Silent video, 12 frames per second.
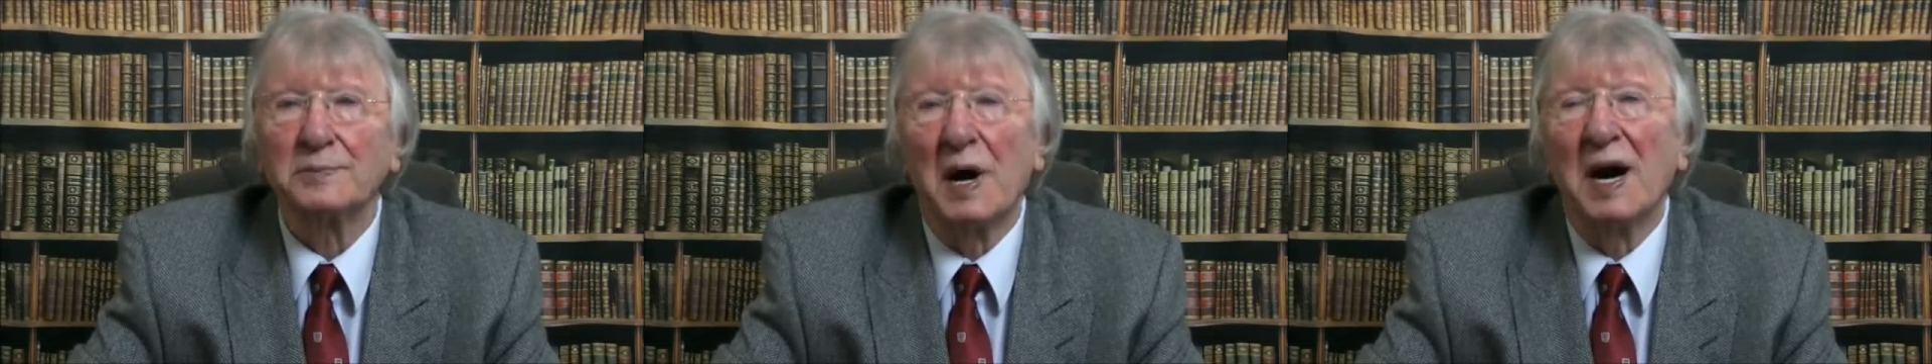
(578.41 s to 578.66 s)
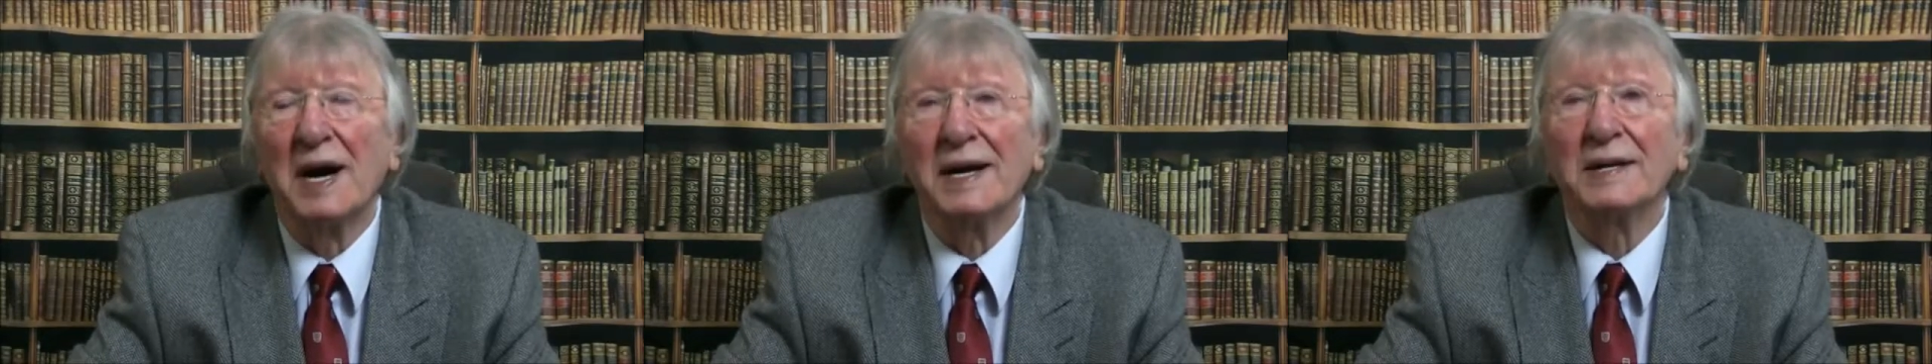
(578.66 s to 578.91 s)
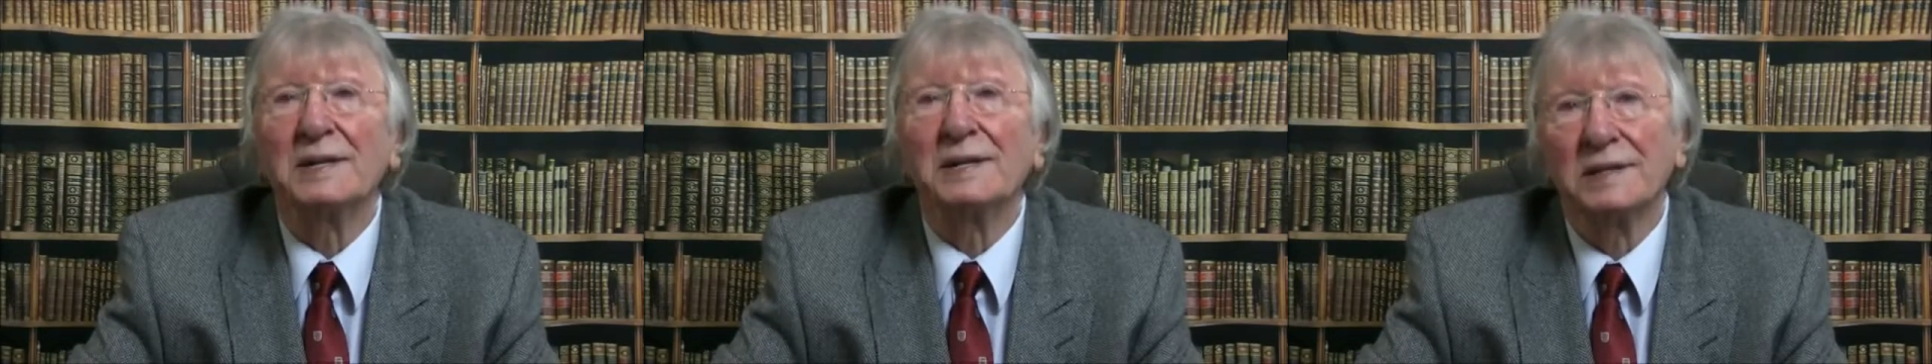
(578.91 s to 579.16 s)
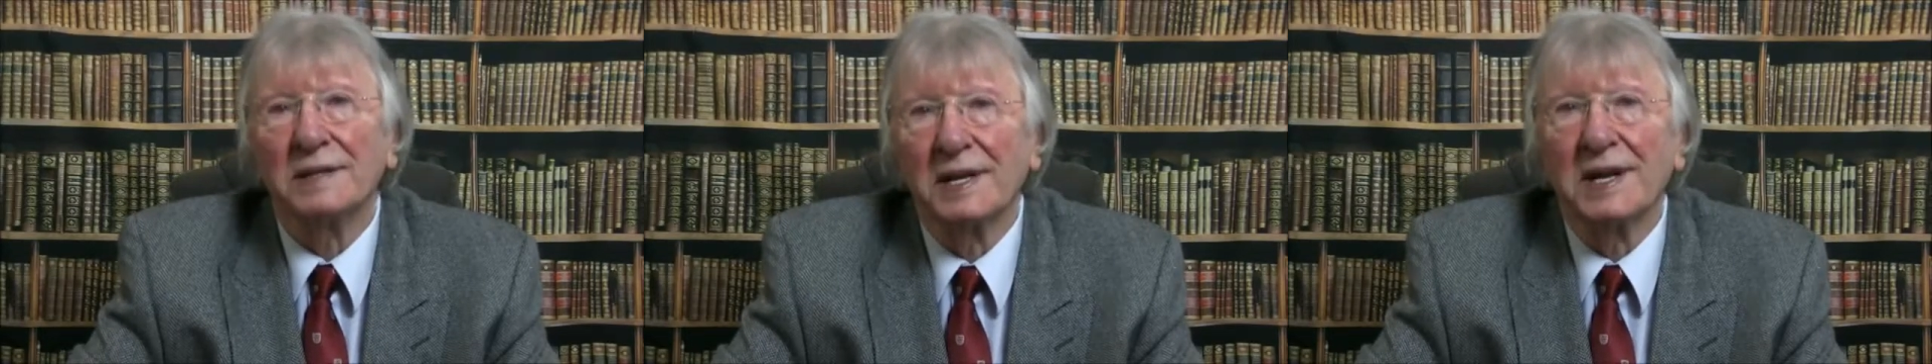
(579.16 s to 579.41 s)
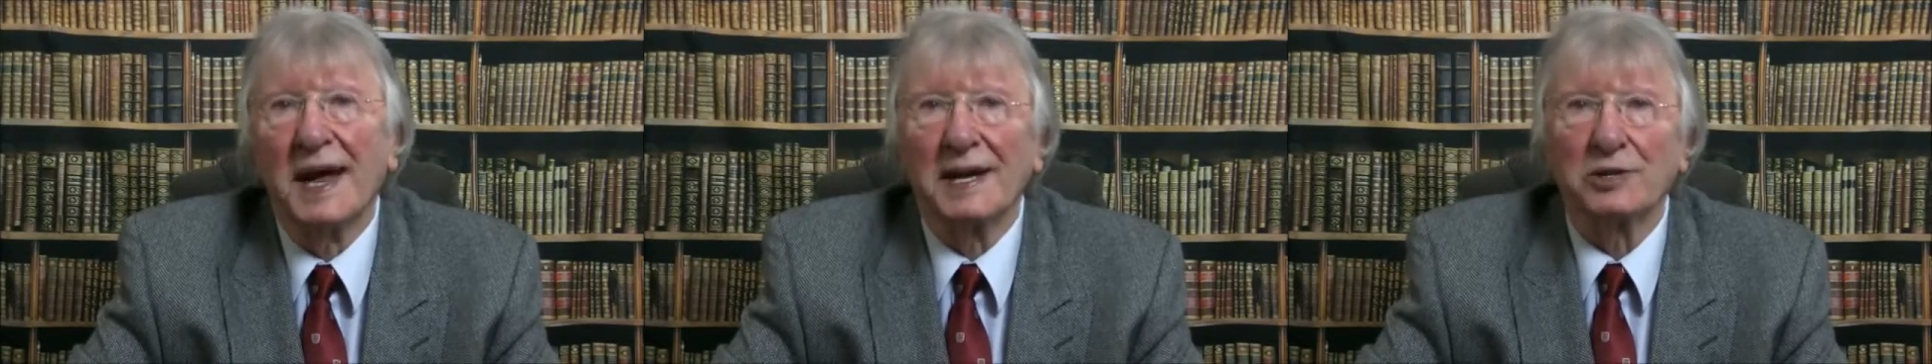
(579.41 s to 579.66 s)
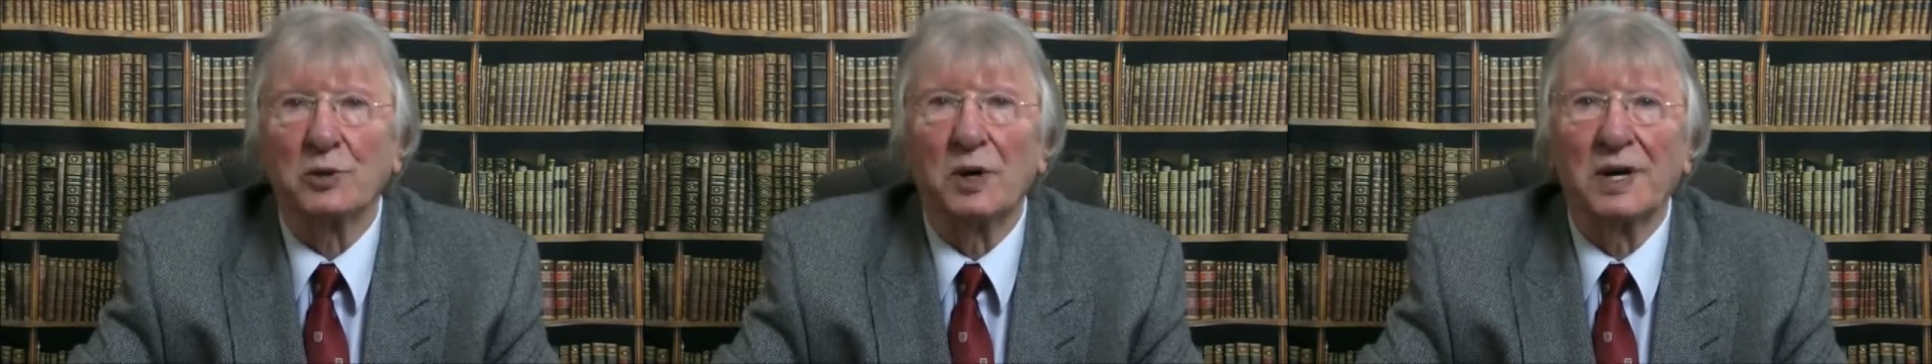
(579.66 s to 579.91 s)
by the
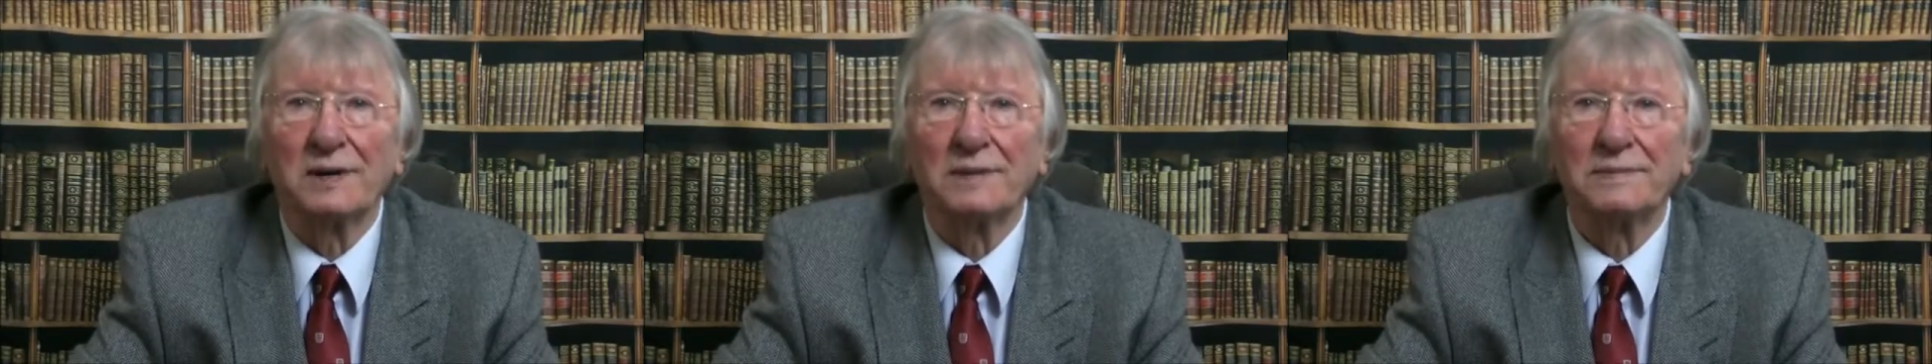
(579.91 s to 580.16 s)
next one.